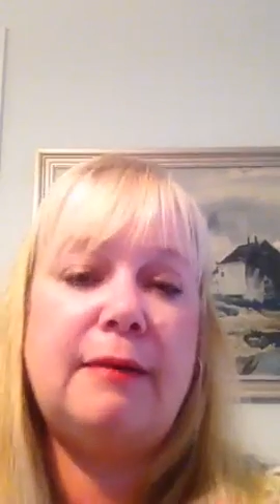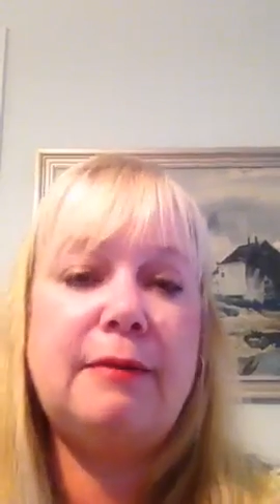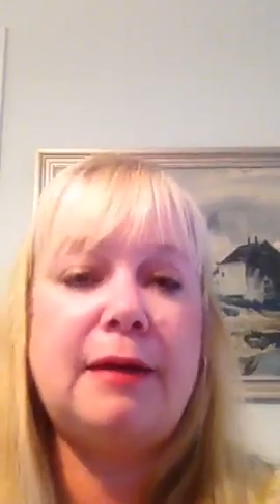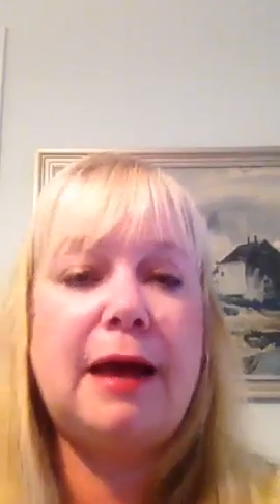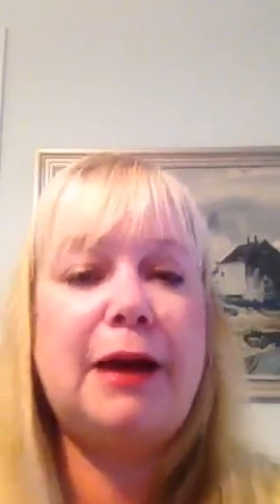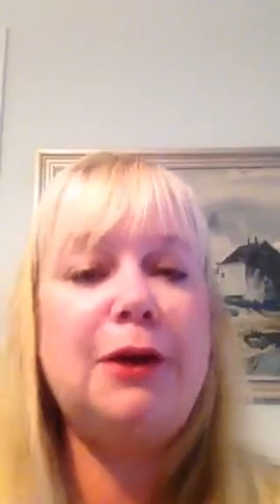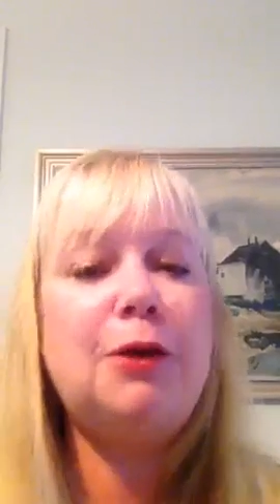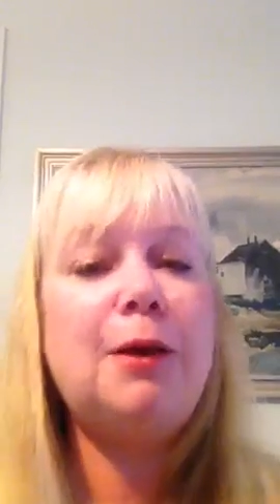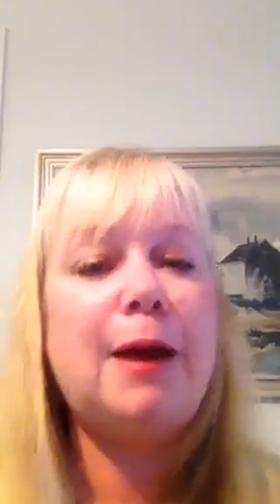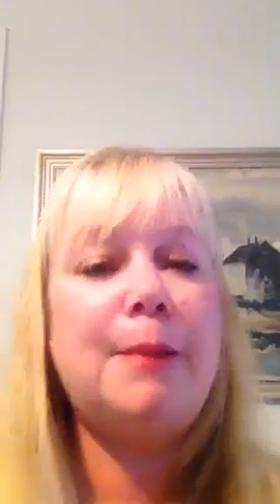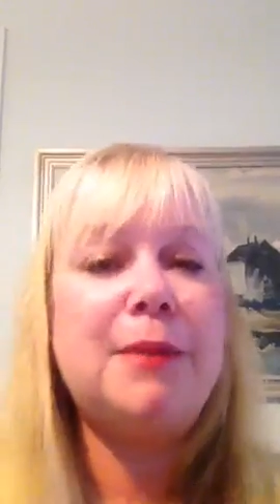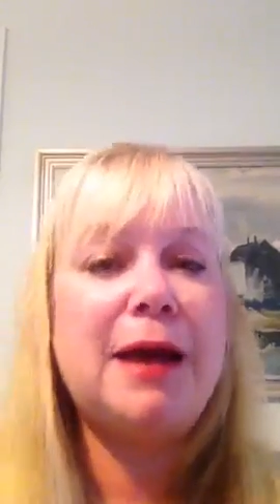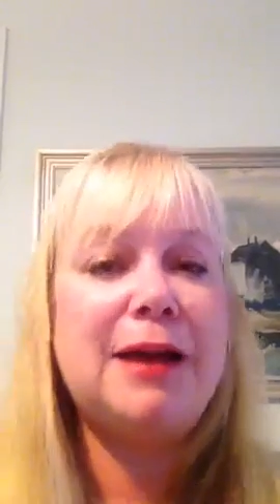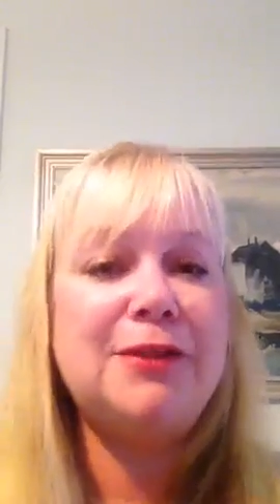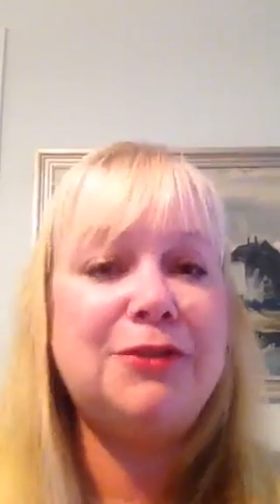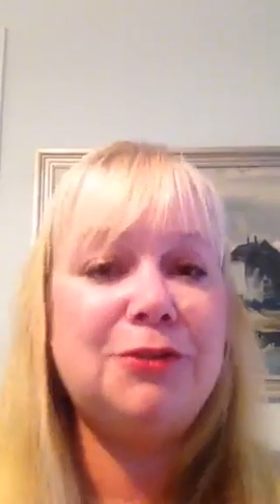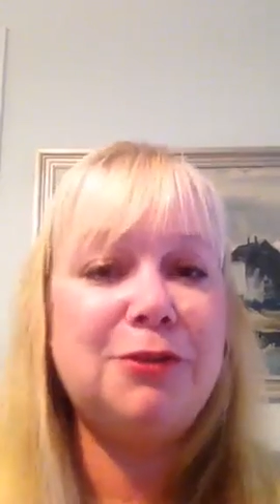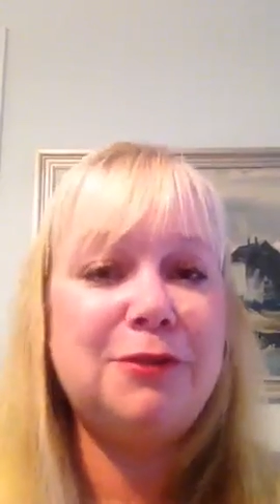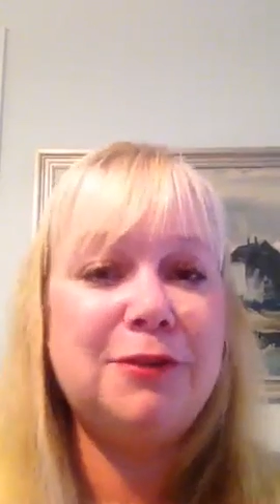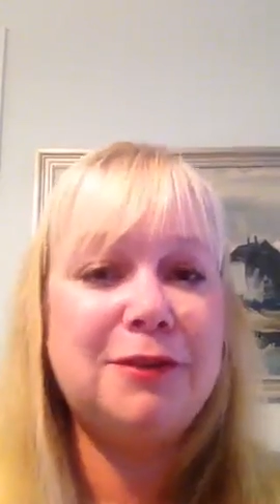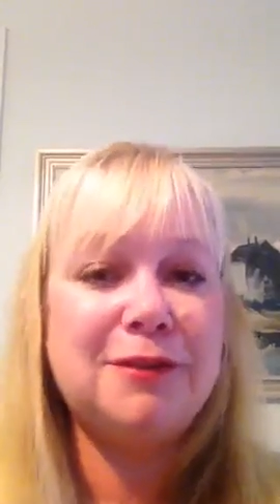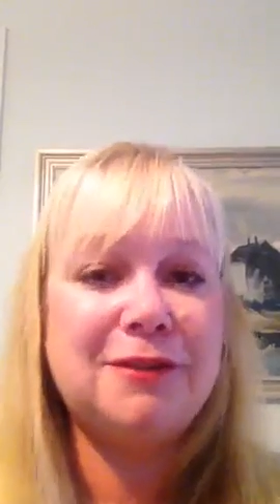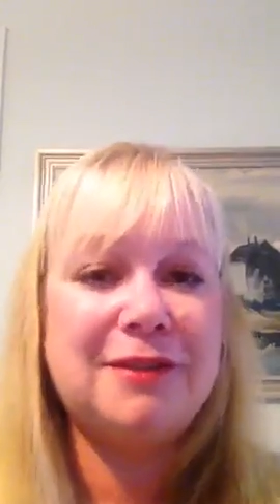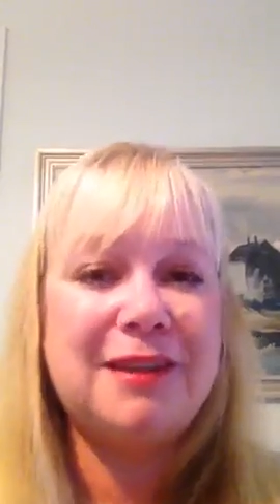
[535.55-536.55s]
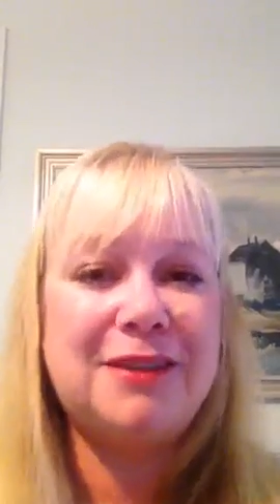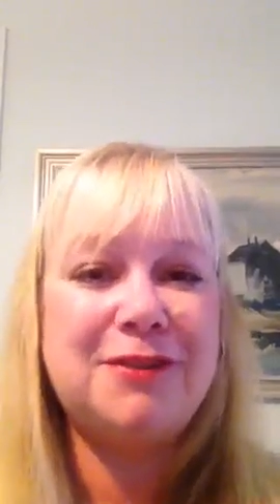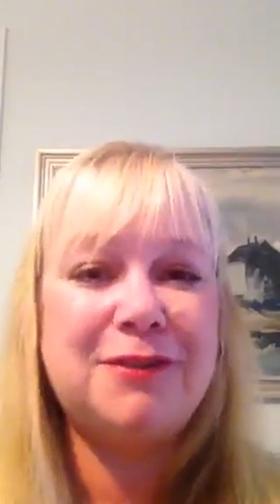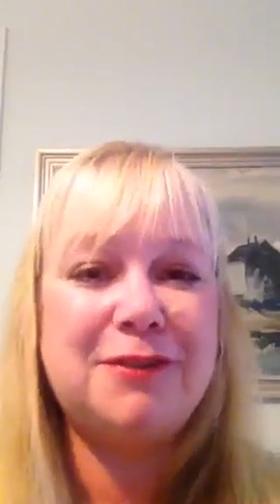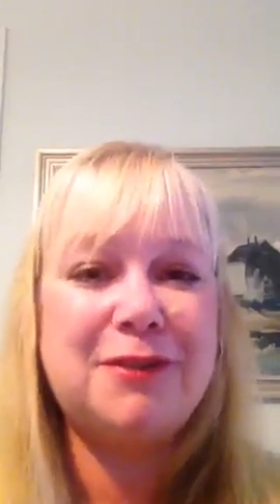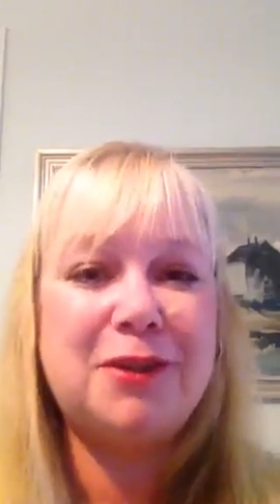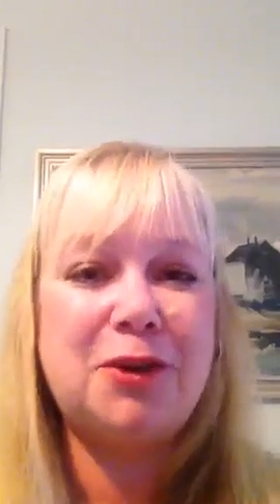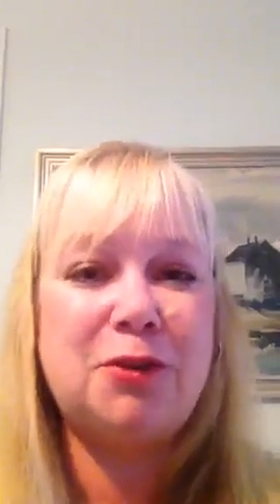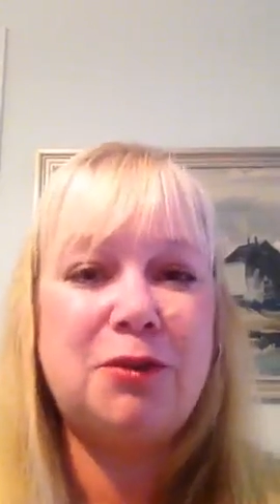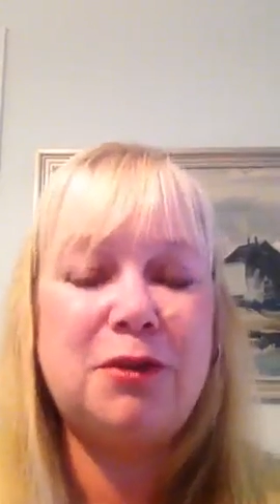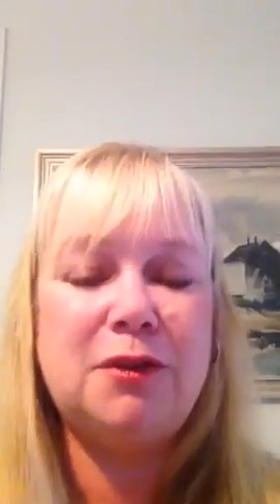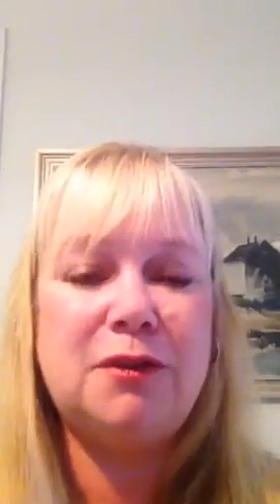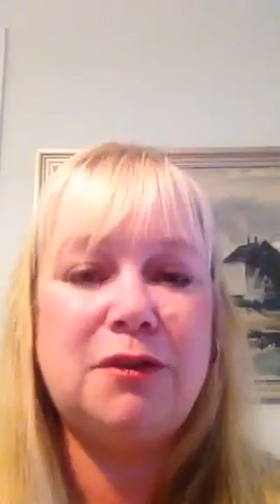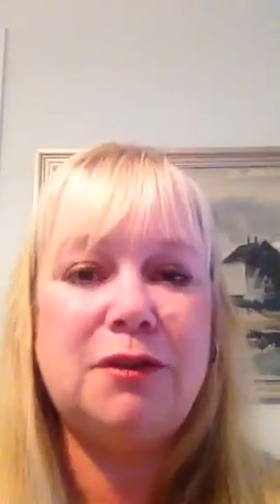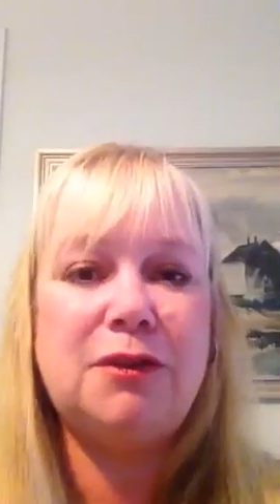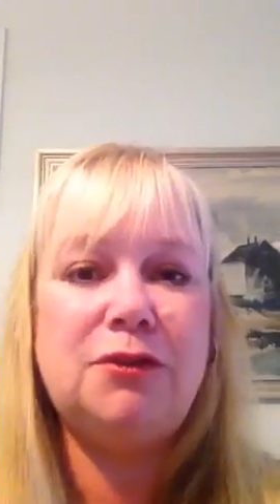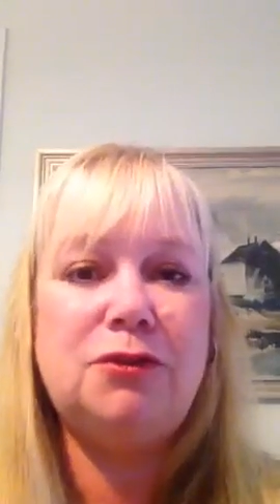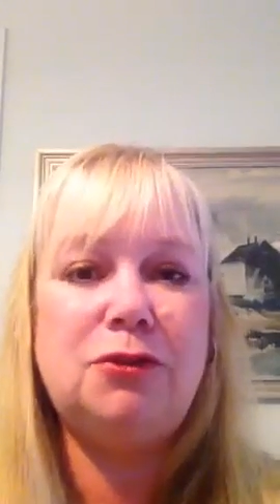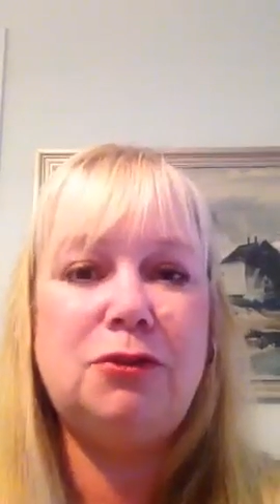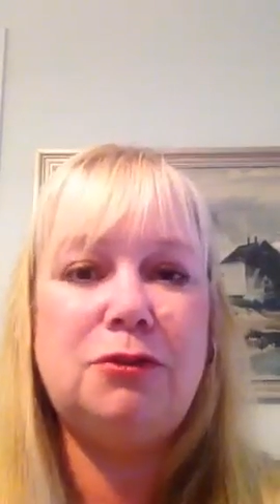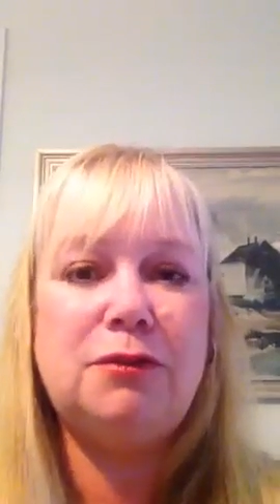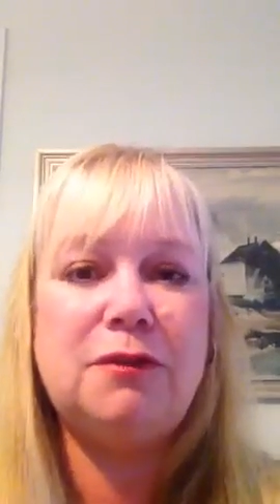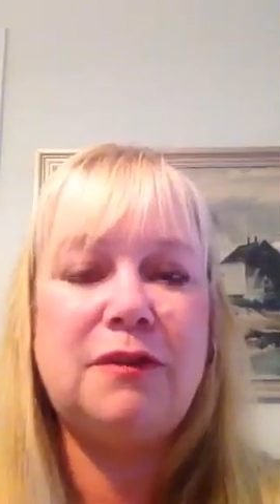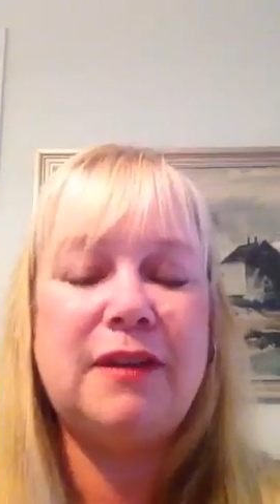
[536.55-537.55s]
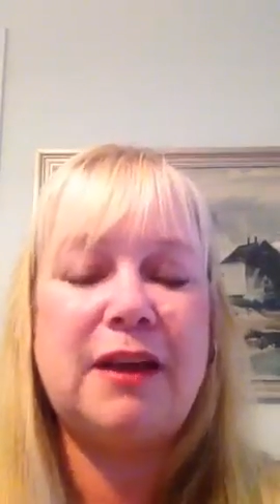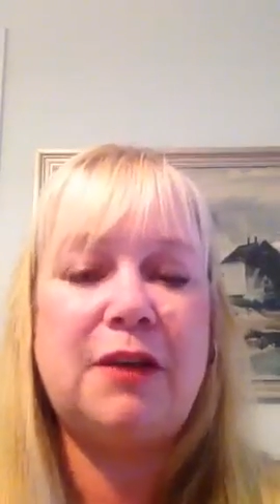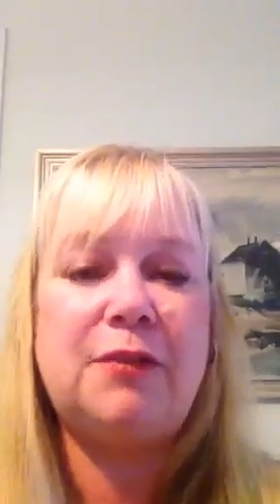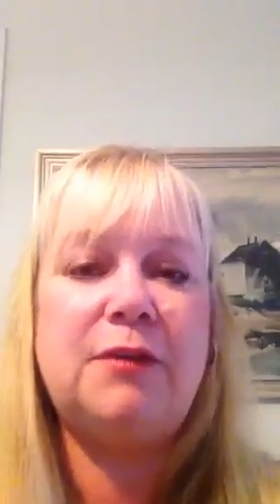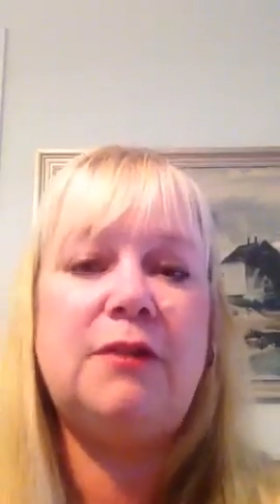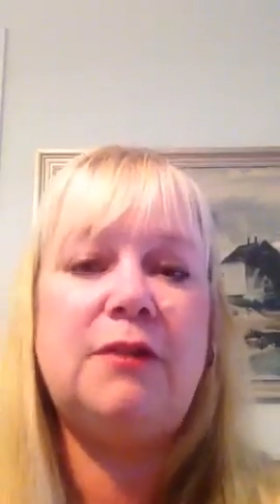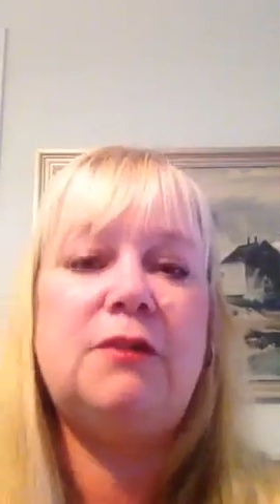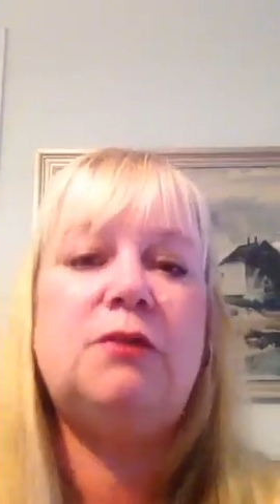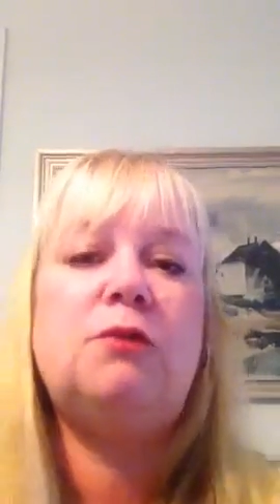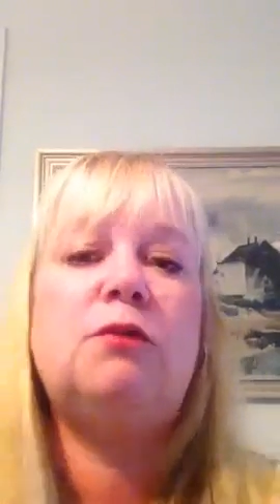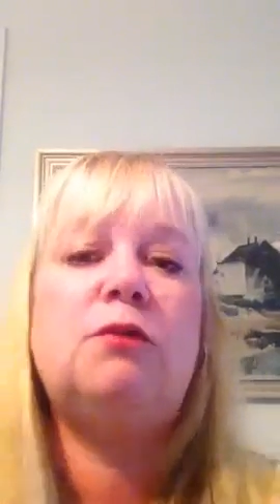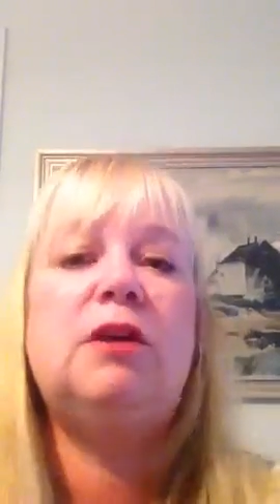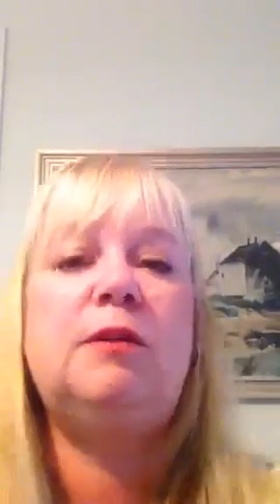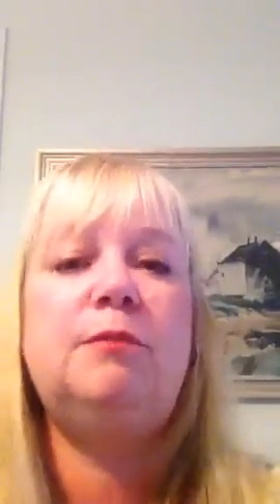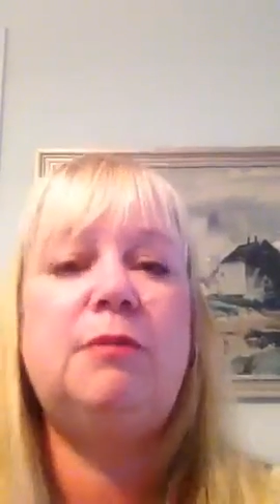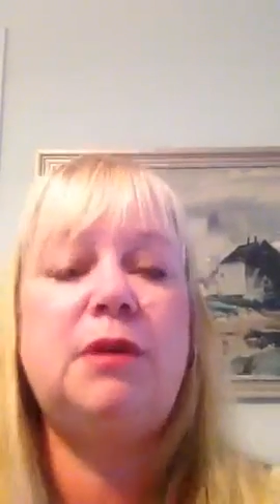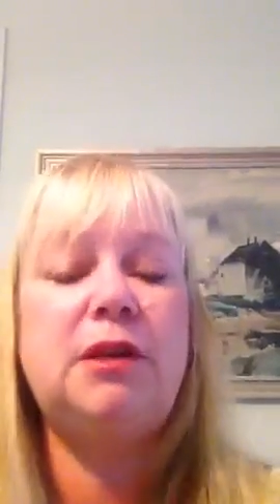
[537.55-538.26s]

I'm not doing this necessarily to send you to Southeast Green,